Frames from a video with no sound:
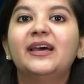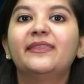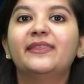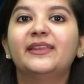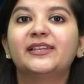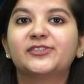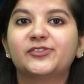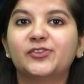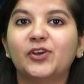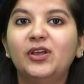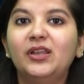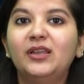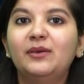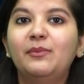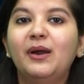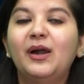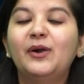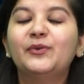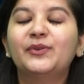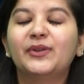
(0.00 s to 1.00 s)
That's all
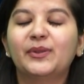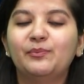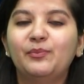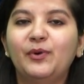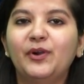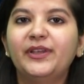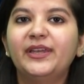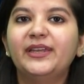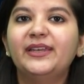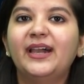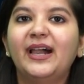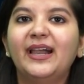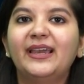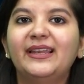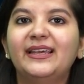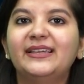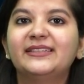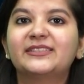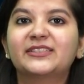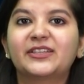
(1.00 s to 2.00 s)
about important
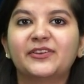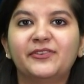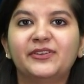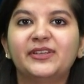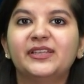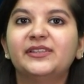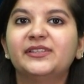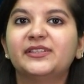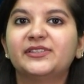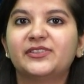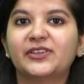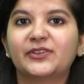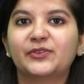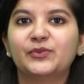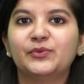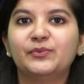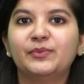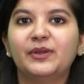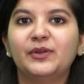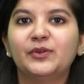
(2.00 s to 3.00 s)
highlights given in this
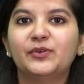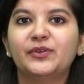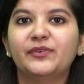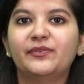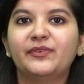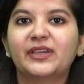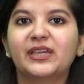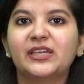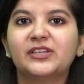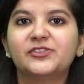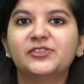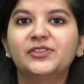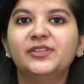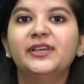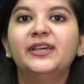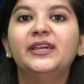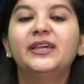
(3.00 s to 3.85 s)
recruitment notification.